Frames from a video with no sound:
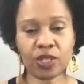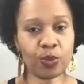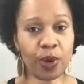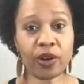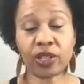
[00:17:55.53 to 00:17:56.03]

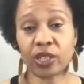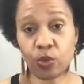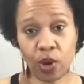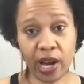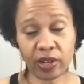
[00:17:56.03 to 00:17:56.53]

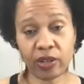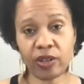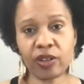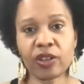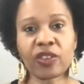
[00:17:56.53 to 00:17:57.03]
sparkling
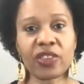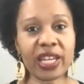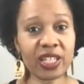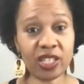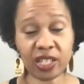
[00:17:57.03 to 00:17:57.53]
water
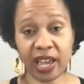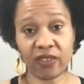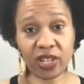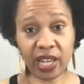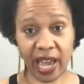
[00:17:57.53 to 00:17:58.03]
that doesn't
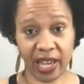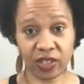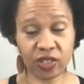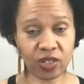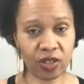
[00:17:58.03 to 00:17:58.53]
have any
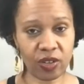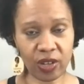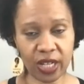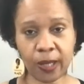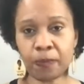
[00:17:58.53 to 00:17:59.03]
added
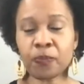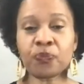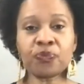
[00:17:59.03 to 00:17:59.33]
sugar in it.